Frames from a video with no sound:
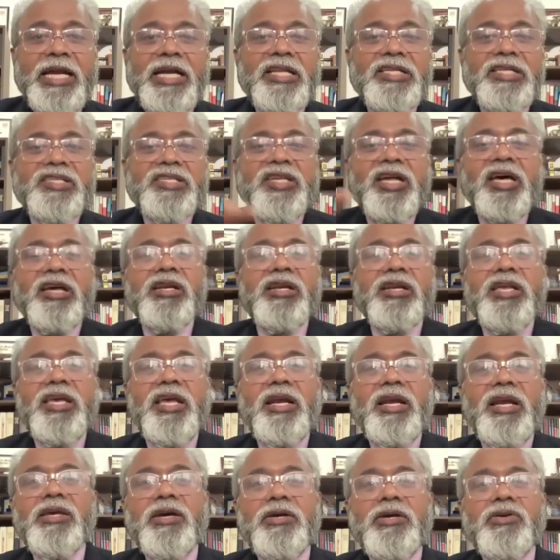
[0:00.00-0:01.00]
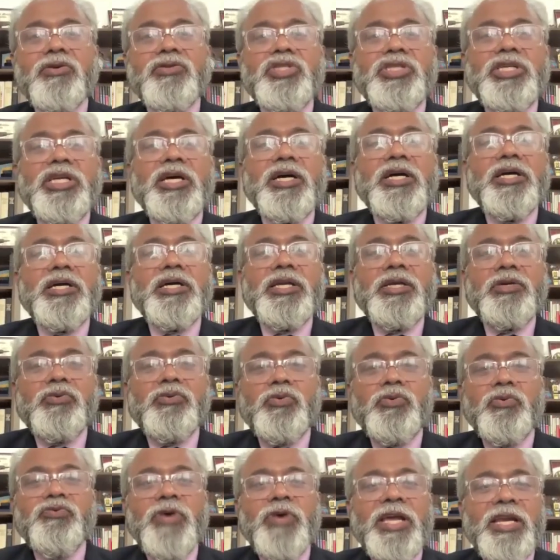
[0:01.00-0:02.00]
it is Sarkhel Kanhoji Angre
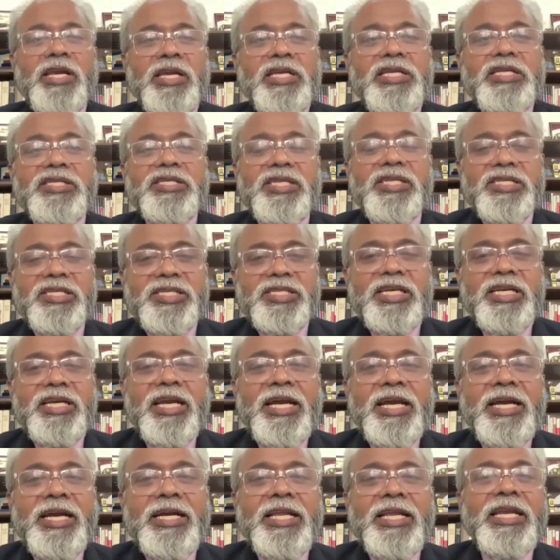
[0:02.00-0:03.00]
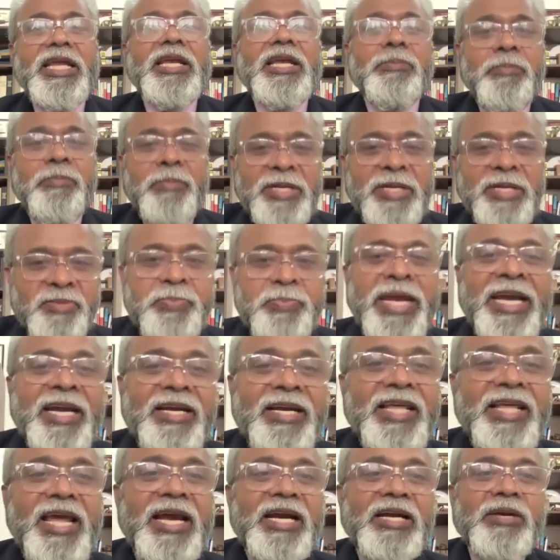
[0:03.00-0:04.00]
who finally in 1699 is
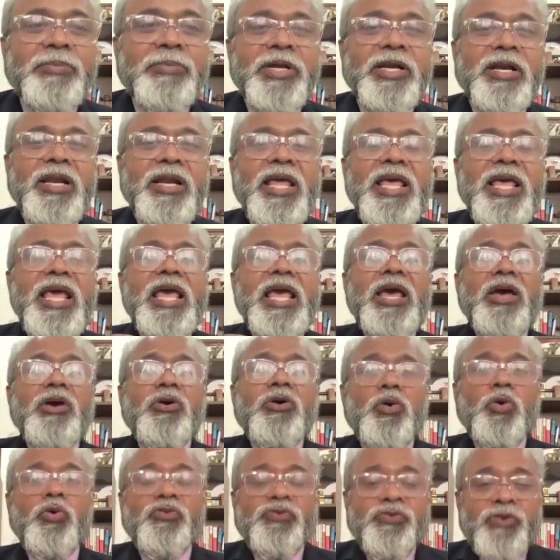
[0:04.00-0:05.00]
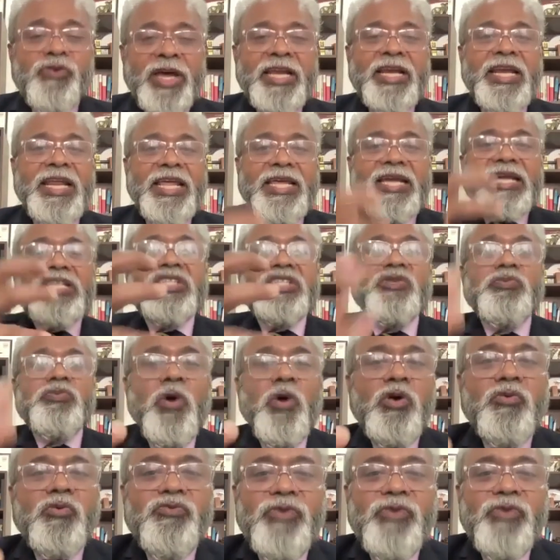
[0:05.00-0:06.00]
made the admiral who finally gets
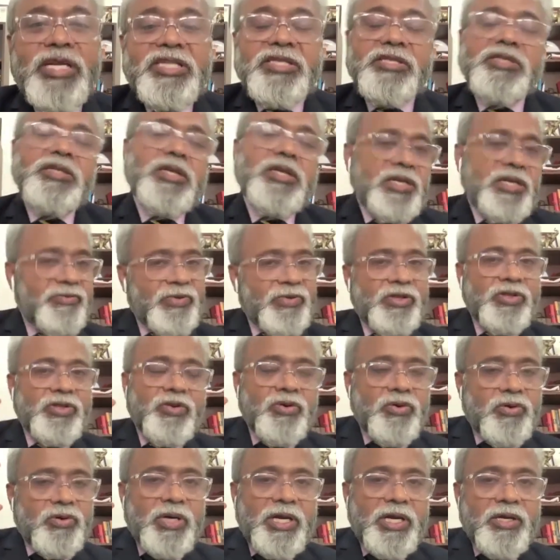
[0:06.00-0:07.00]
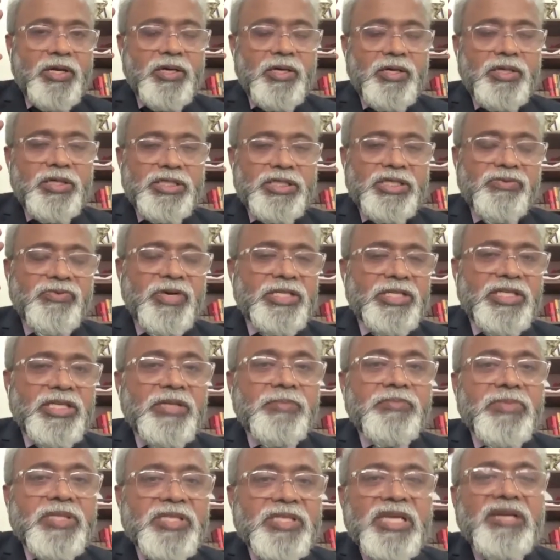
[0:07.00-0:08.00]
more wins, even though uh,
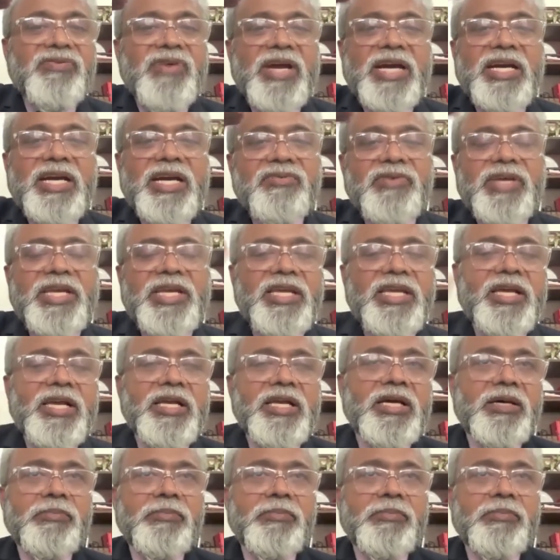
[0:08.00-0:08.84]
Shivaji himself had a very